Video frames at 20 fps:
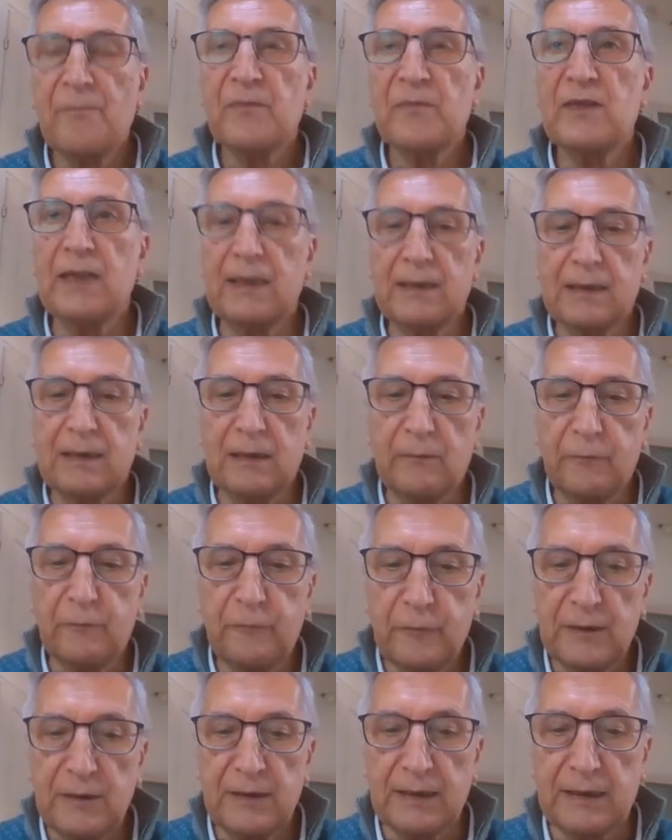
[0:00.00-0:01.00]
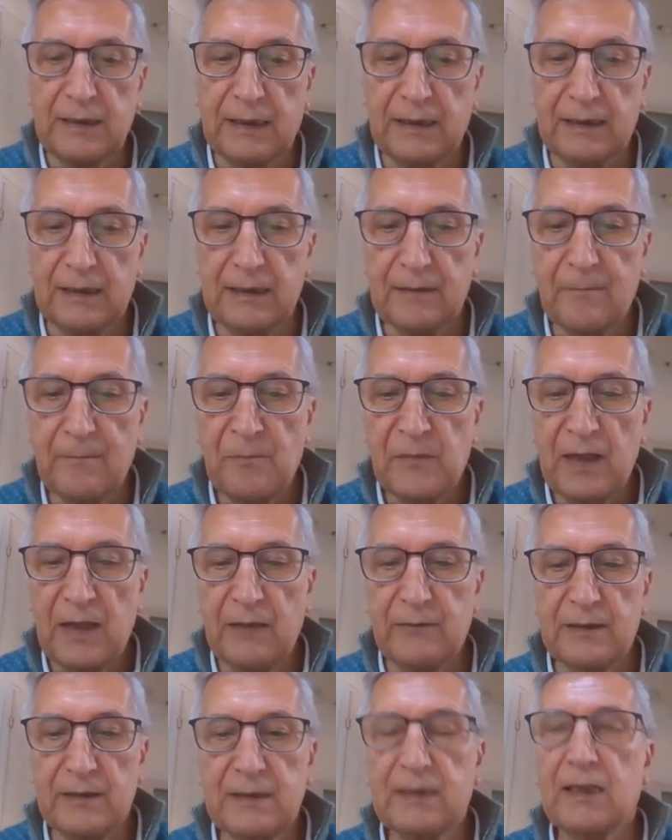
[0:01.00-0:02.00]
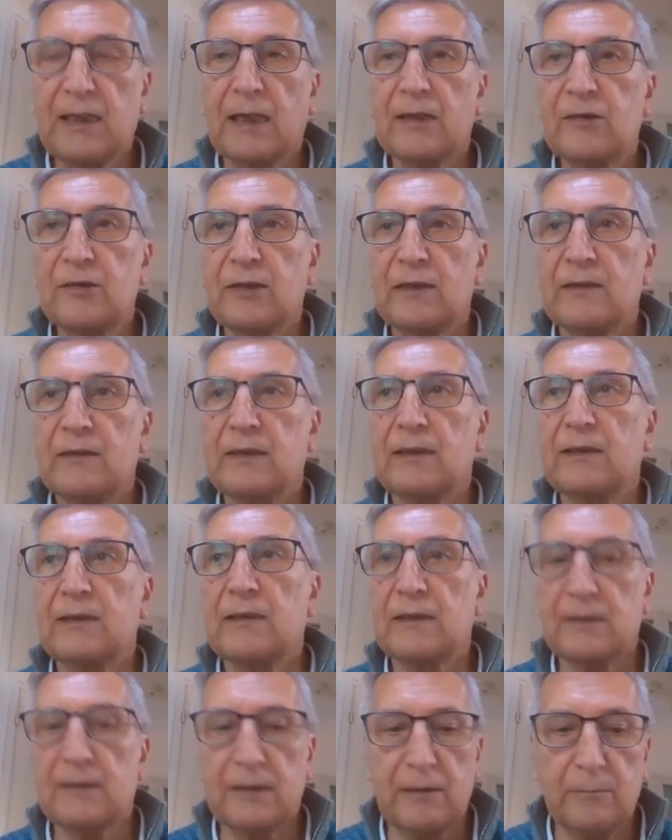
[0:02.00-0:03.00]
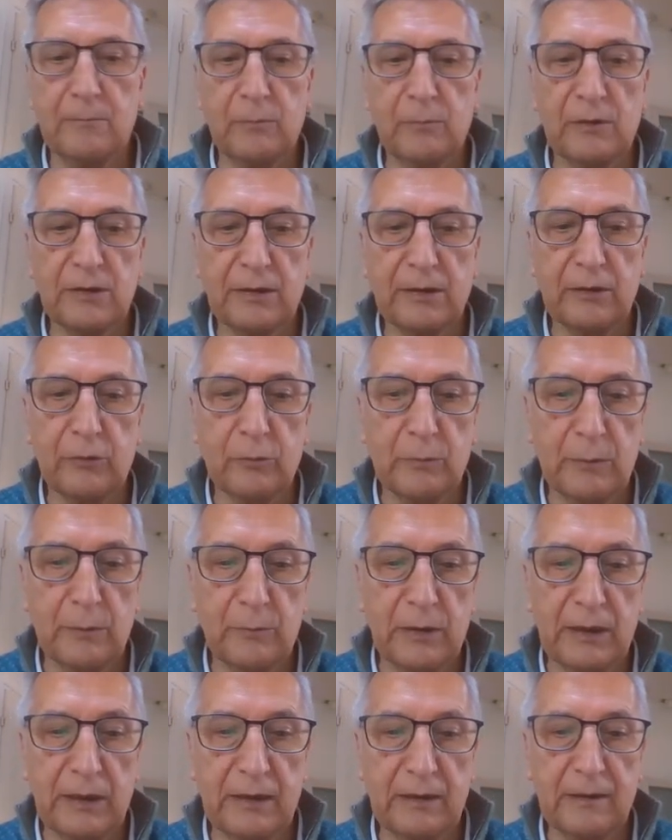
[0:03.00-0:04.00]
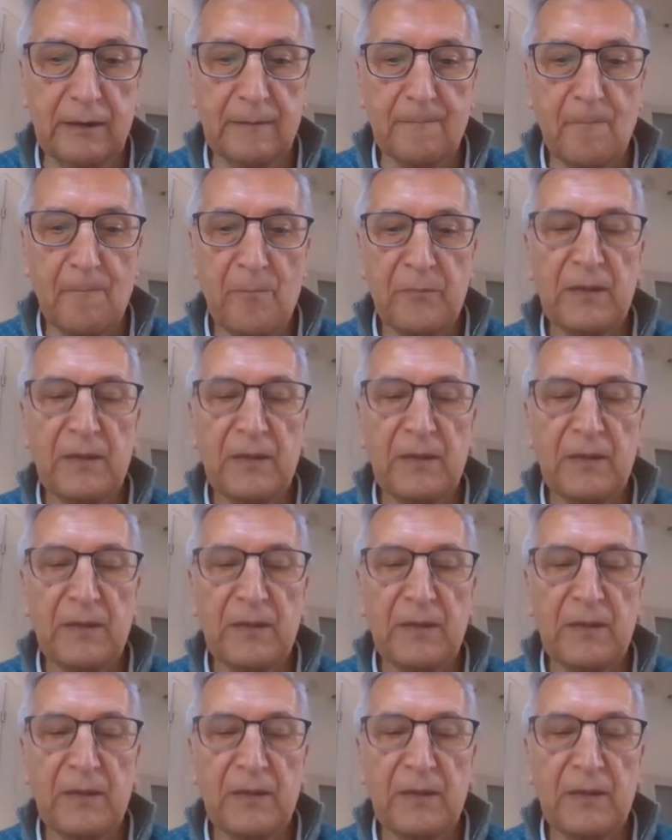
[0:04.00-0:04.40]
that physically have a structure that resembles a human brain.